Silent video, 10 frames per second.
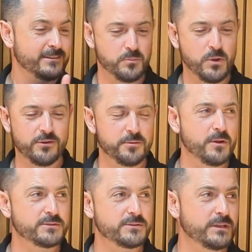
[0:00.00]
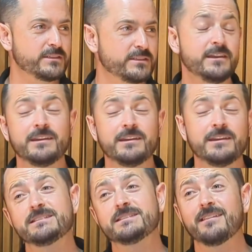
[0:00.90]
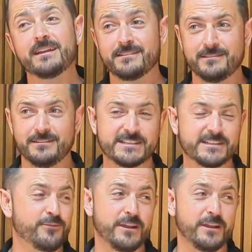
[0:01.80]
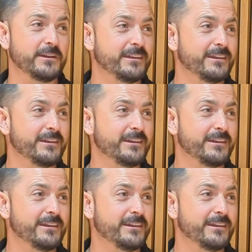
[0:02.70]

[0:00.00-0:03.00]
compared to most weeks. Disneyland is a great one.